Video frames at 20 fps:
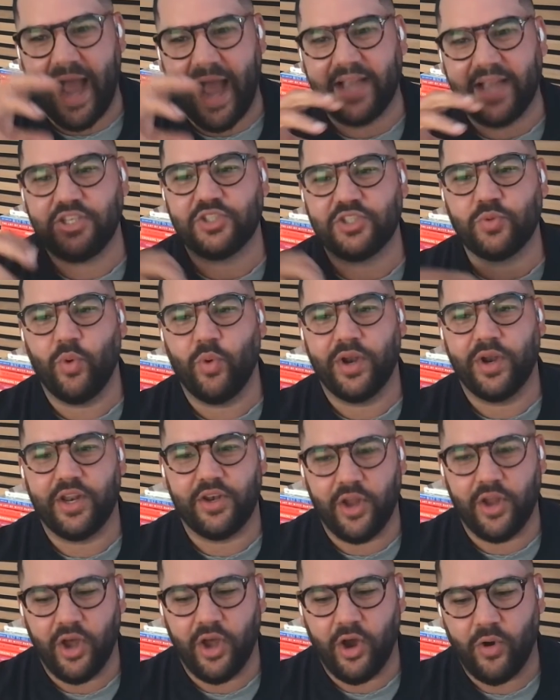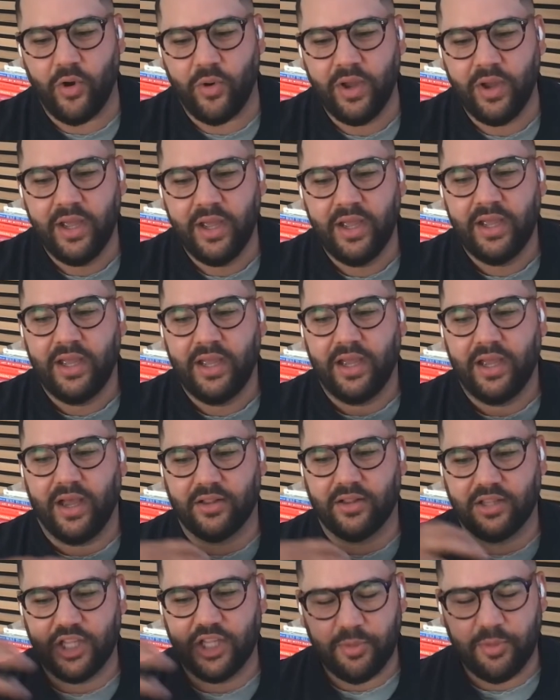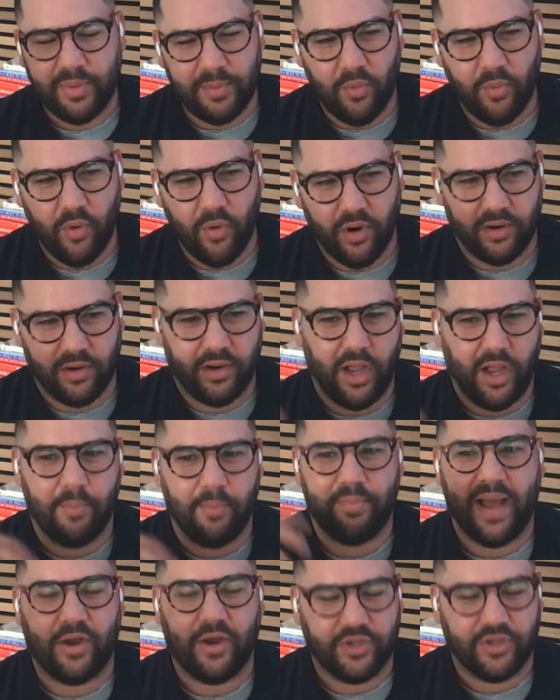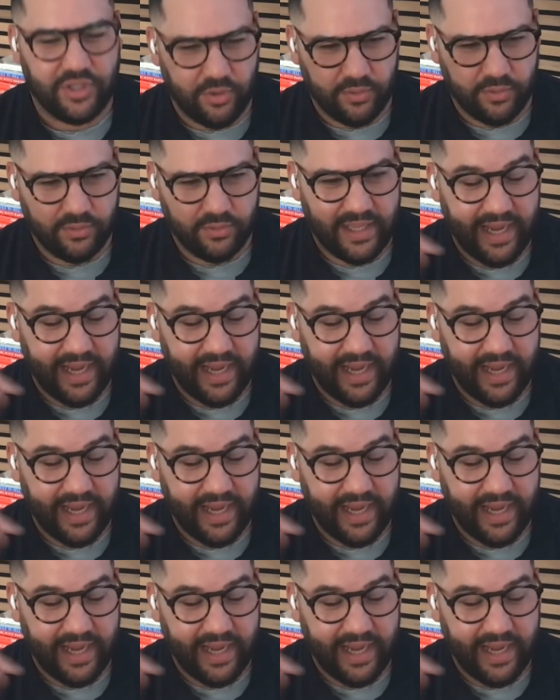I just want to know a little bit more about you.